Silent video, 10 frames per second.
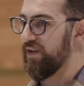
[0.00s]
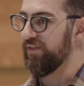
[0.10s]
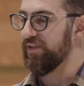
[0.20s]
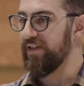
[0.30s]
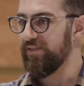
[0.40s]

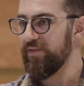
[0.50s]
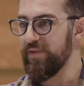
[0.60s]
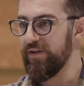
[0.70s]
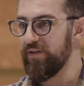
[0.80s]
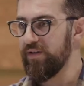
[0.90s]
because a
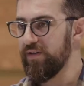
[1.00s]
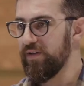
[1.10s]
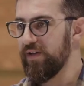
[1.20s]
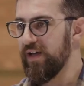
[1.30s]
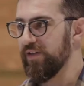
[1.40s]
submittal
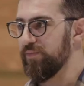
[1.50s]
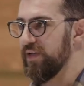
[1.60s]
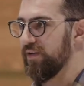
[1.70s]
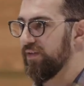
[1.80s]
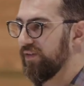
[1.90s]
has
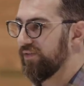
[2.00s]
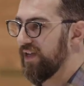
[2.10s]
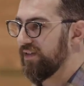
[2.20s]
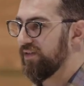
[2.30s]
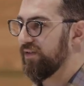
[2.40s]
been
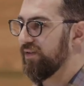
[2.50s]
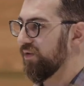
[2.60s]
sent